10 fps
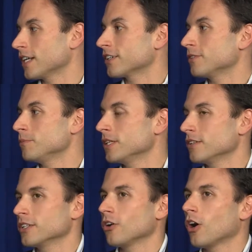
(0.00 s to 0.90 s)
I could
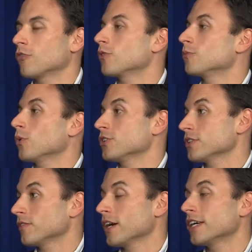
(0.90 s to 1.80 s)
immediately offer more to
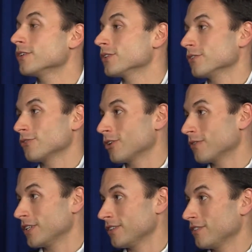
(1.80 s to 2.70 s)
them. I entered the
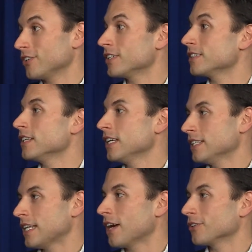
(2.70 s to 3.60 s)
firm in a very
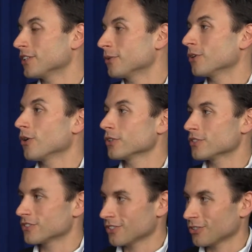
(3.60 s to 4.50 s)
down year when all
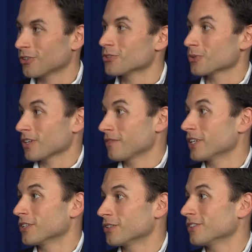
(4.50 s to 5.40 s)
these attorneys were
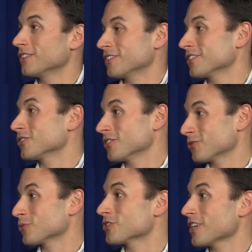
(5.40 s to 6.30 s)
coming into essentially
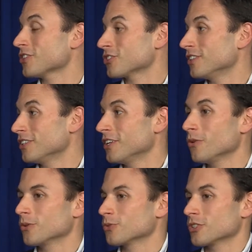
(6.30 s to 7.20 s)
this recession and
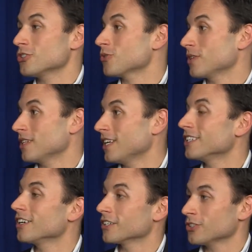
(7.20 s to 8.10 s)
no one was interested
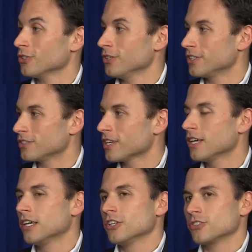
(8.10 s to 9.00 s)
in young attorneys.
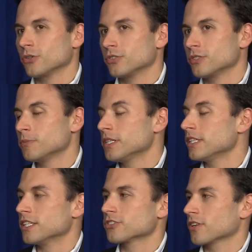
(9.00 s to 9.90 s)
So to
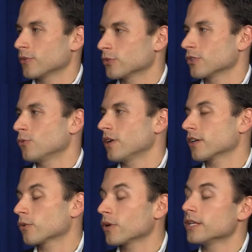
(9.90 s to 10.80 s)
me, eDiscovery was a
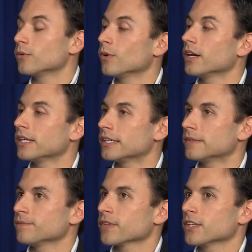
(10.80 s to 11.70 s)
great
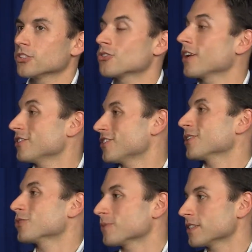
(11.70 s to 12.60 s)
way to try to
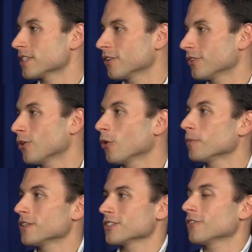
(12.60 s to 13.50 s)
distinguish myself and
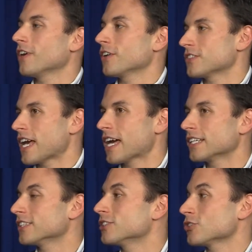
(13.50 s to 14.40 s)
hold myself out as
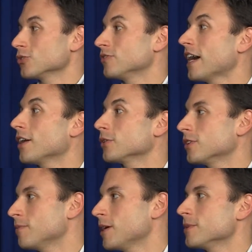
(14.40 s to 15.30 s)
adding additional value
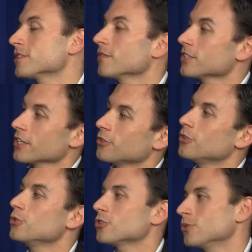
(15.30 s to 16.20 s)
that maybe some of these other
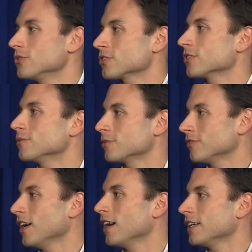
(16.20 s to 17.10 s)
new students couldn't
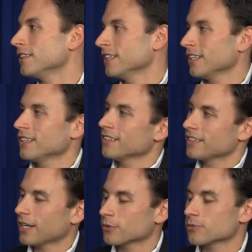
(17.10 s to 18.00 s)
provide
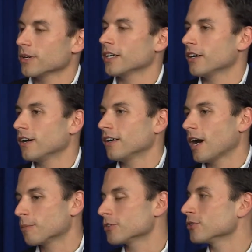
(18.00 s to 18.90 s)
that was my
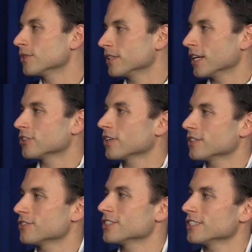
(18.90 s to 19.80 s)
opportunity that well, I tried you, to seize.